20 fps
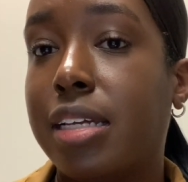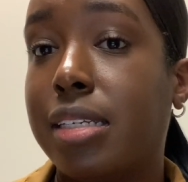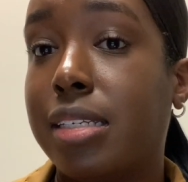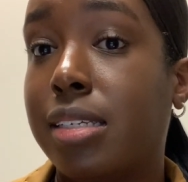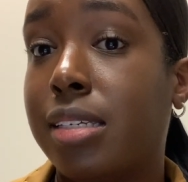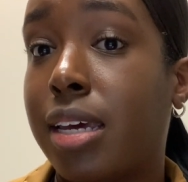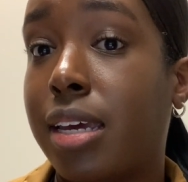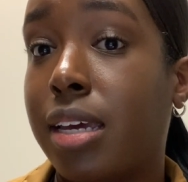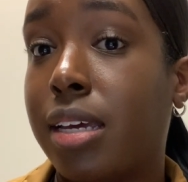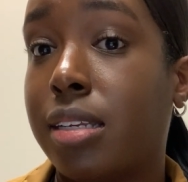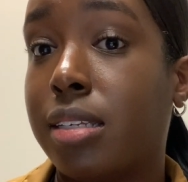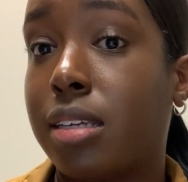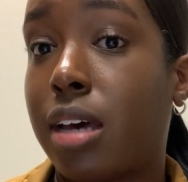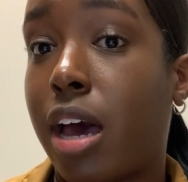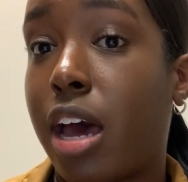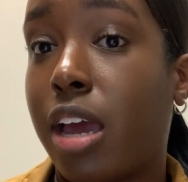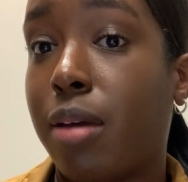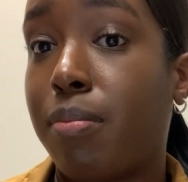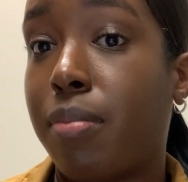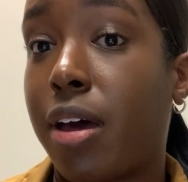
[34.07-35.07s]
Date and
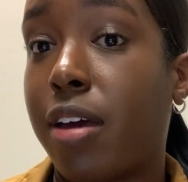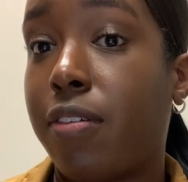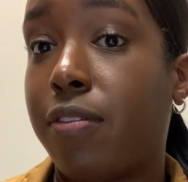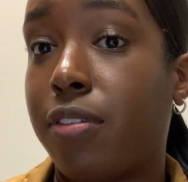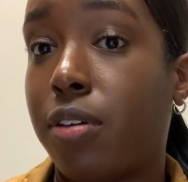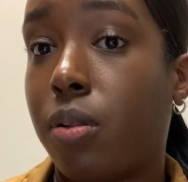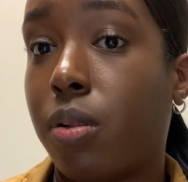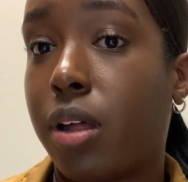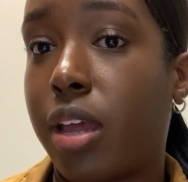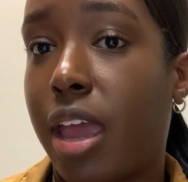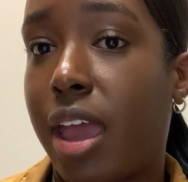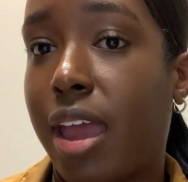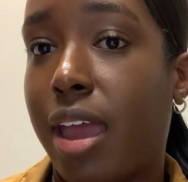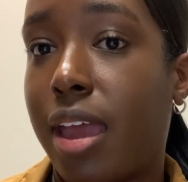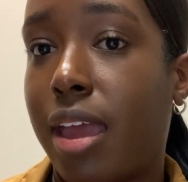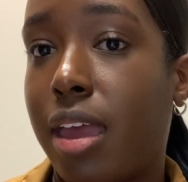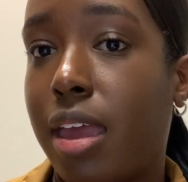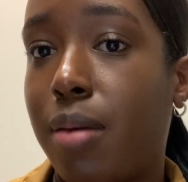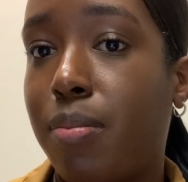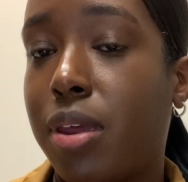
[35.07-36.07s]
Time by Phil
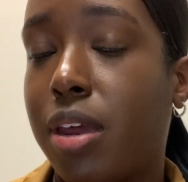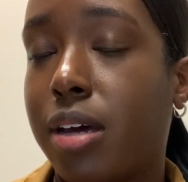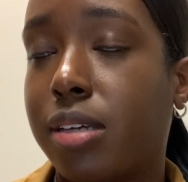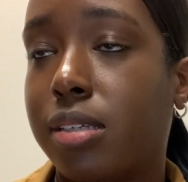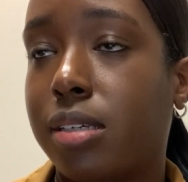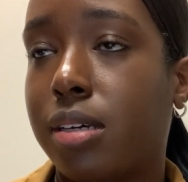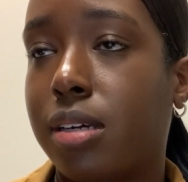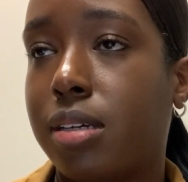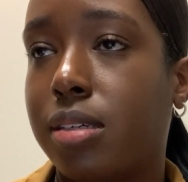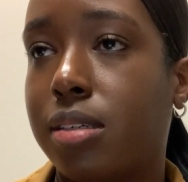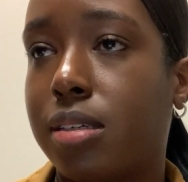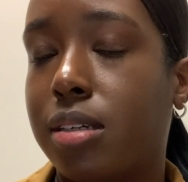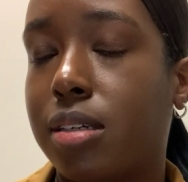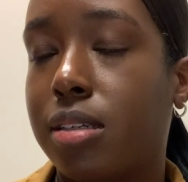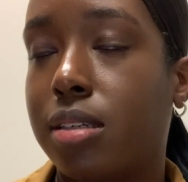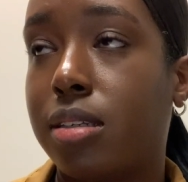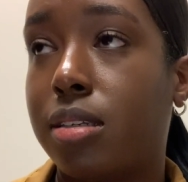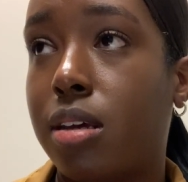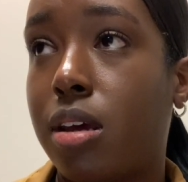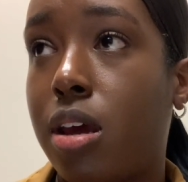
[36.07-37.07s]
Kay, because his
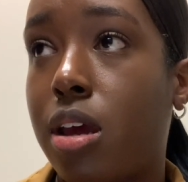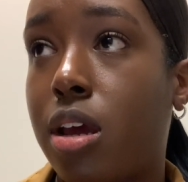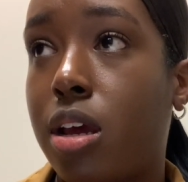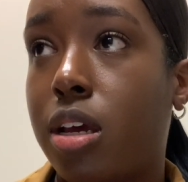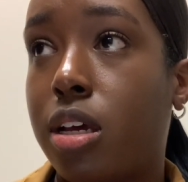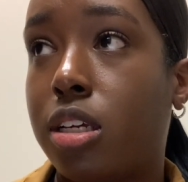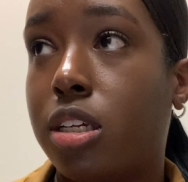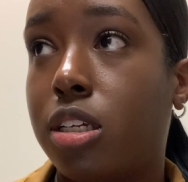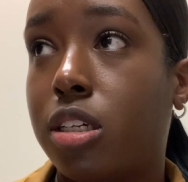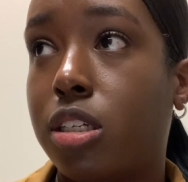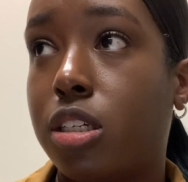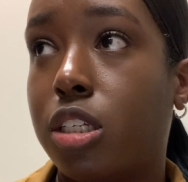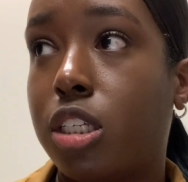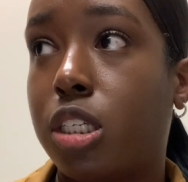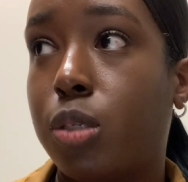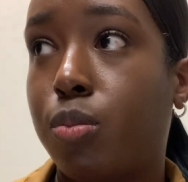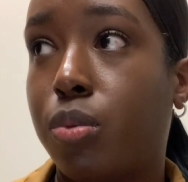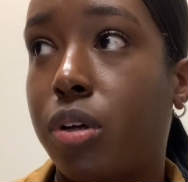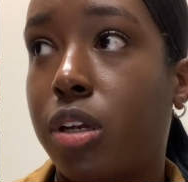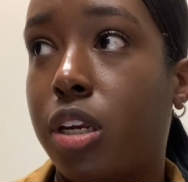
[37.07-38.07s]
is
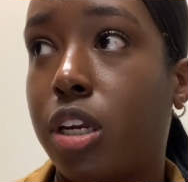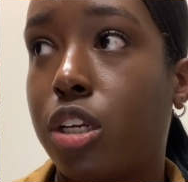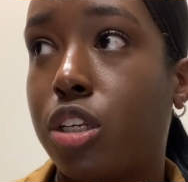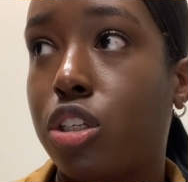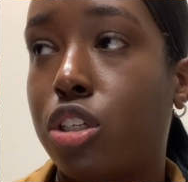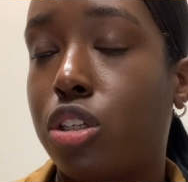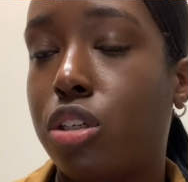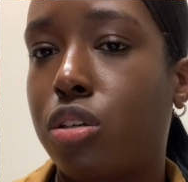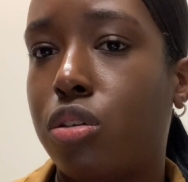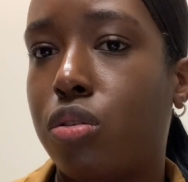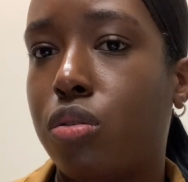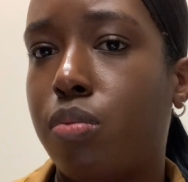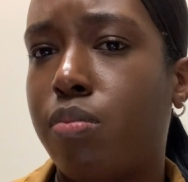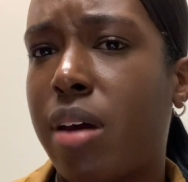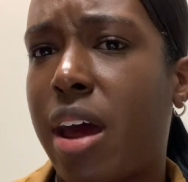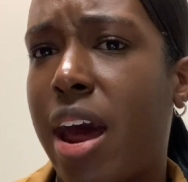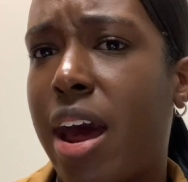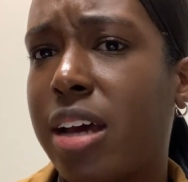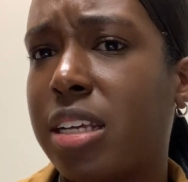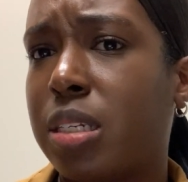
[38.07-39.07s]
split into
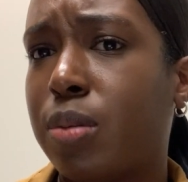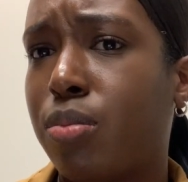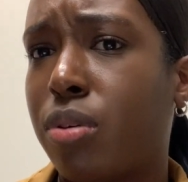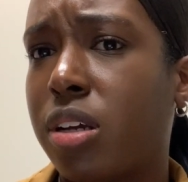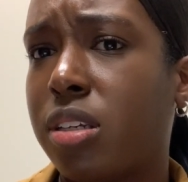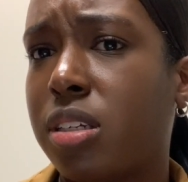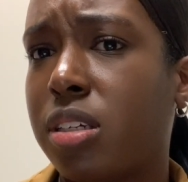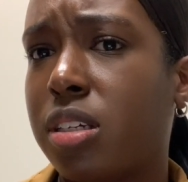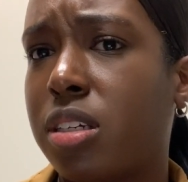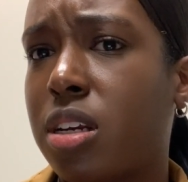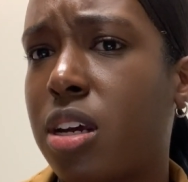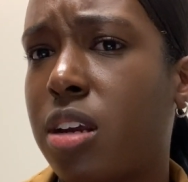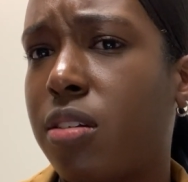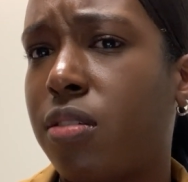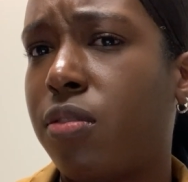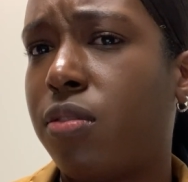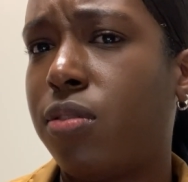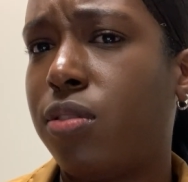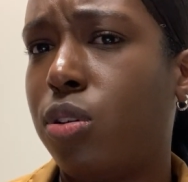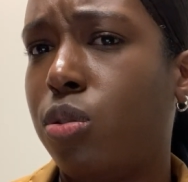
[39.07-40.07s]
past, present,
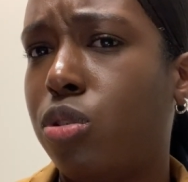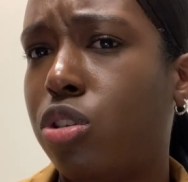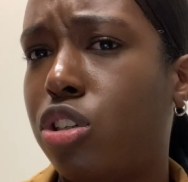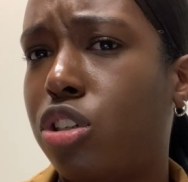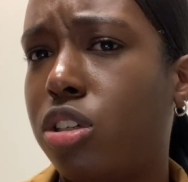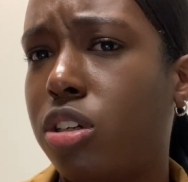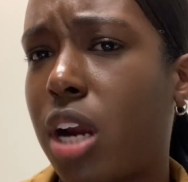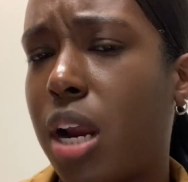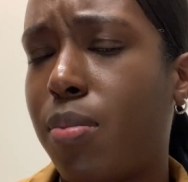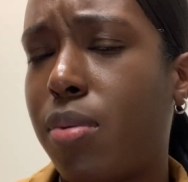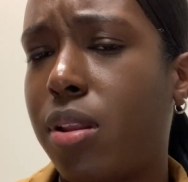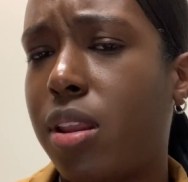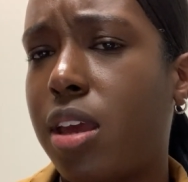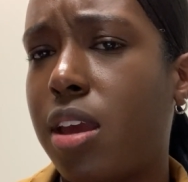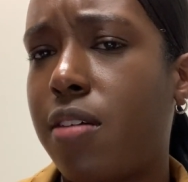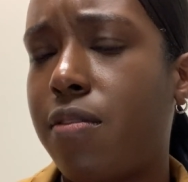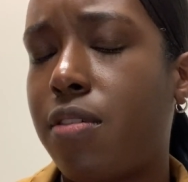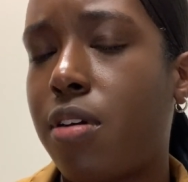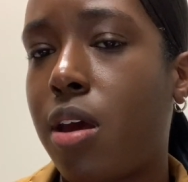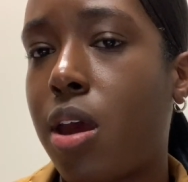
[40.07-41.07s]
and future, I
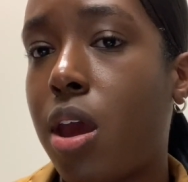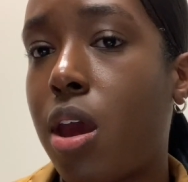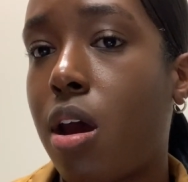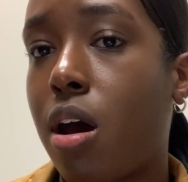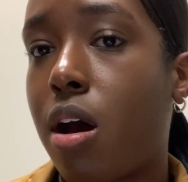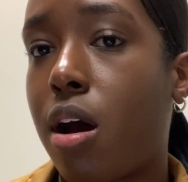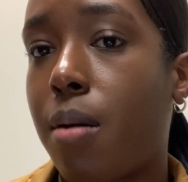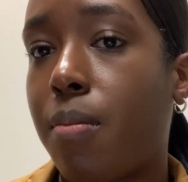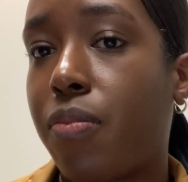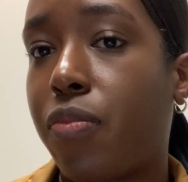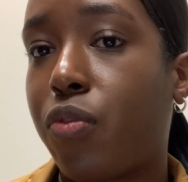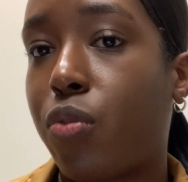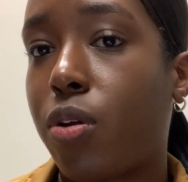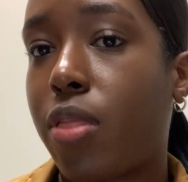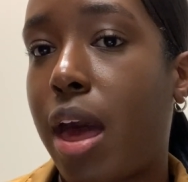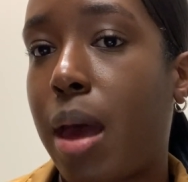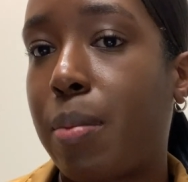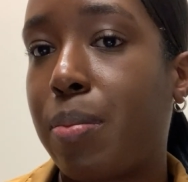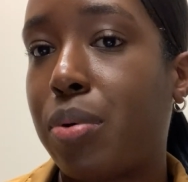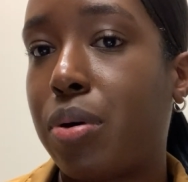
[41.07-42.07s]
believe, for
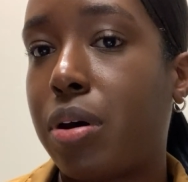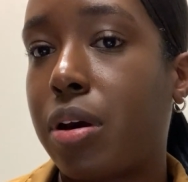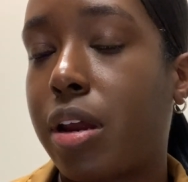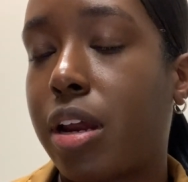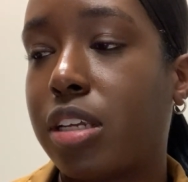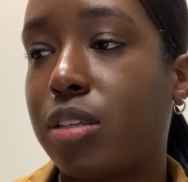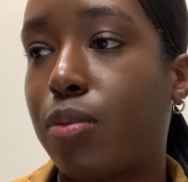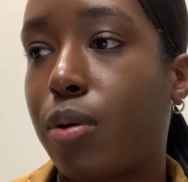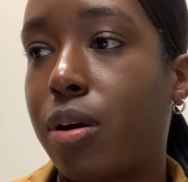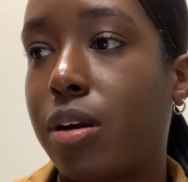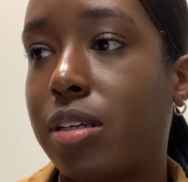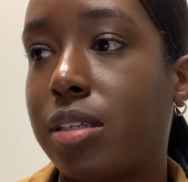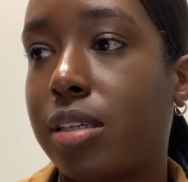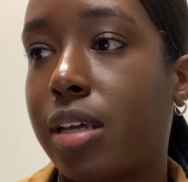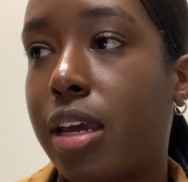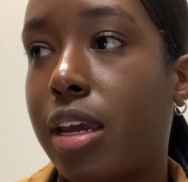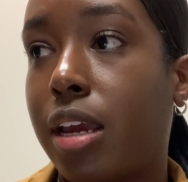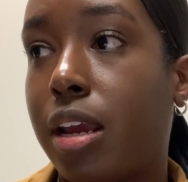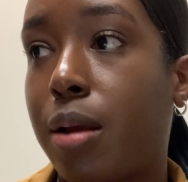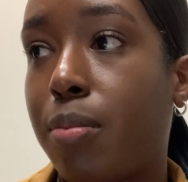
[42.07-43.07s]
that book, as far as
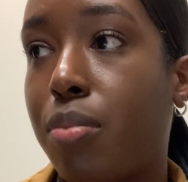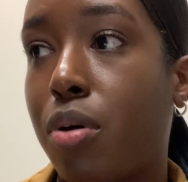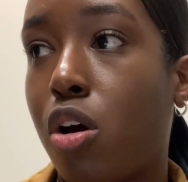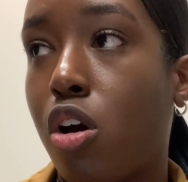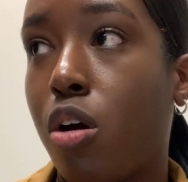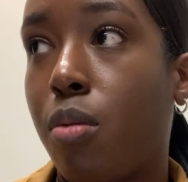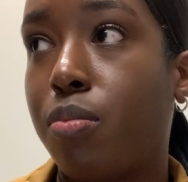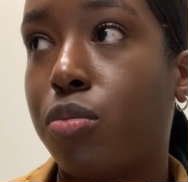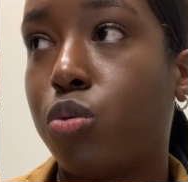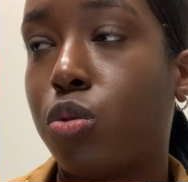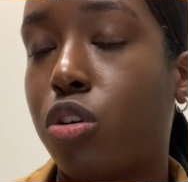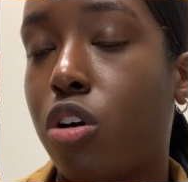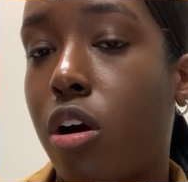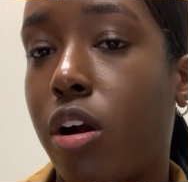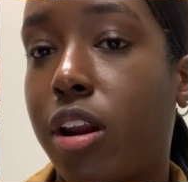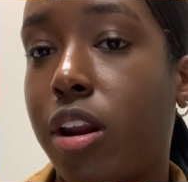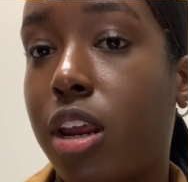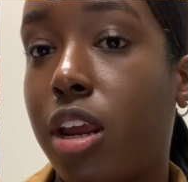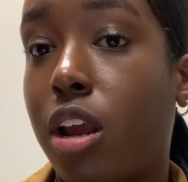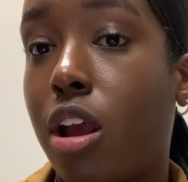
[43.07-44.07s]
like poems
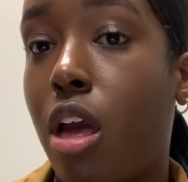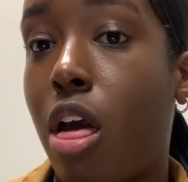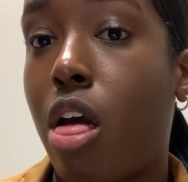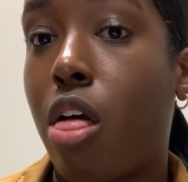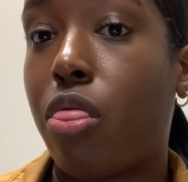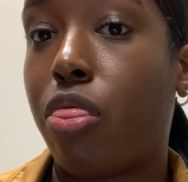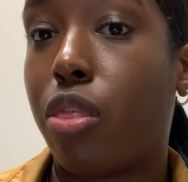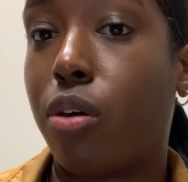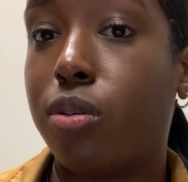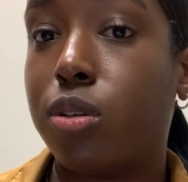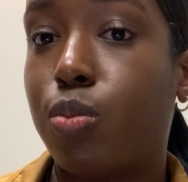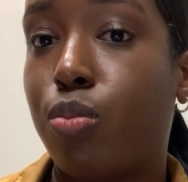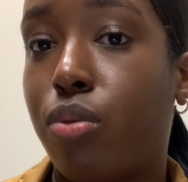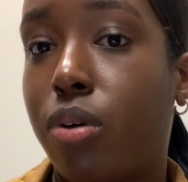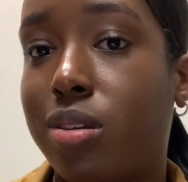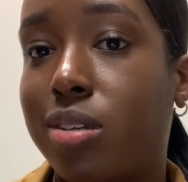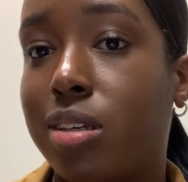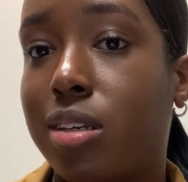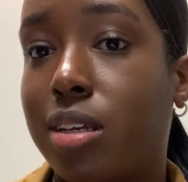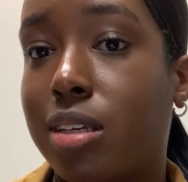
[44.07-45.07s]
regarding those
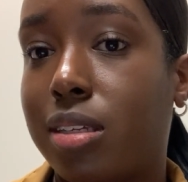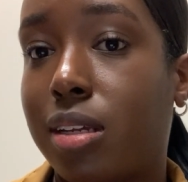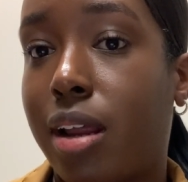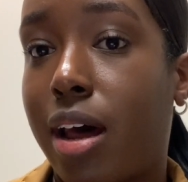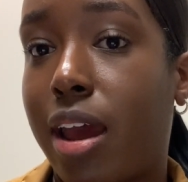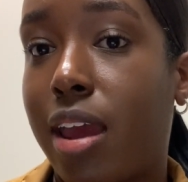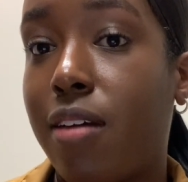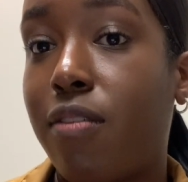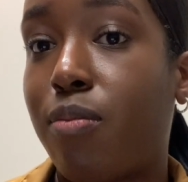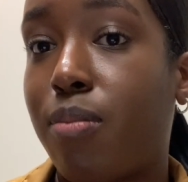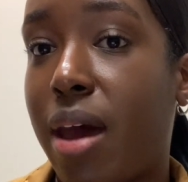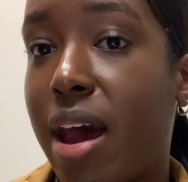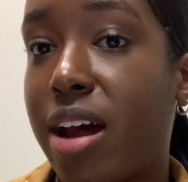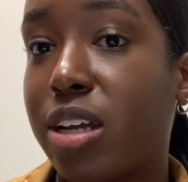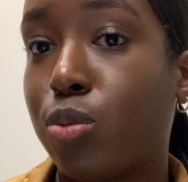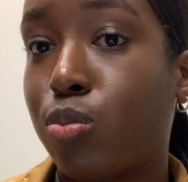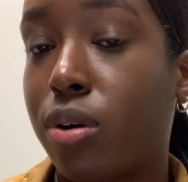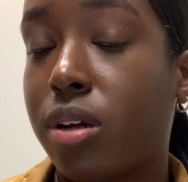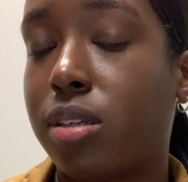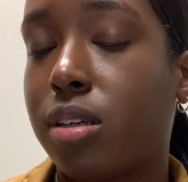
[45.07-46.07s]
points in his life,
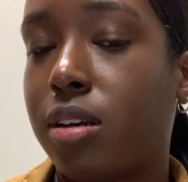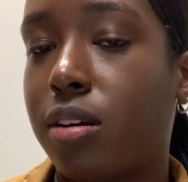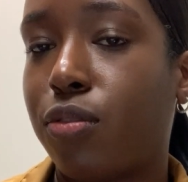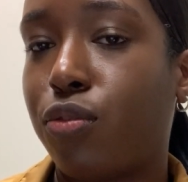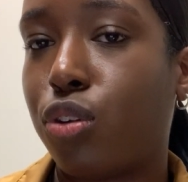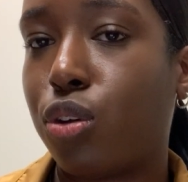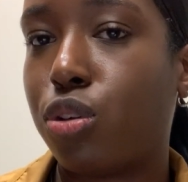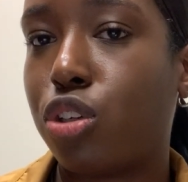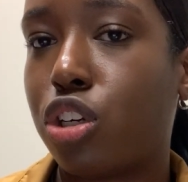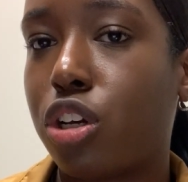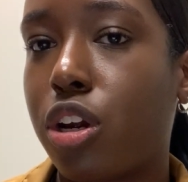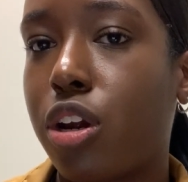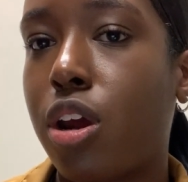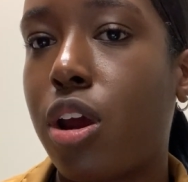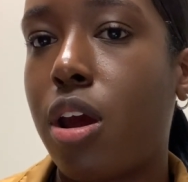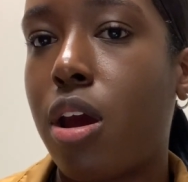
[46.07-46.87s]
past, present, and future.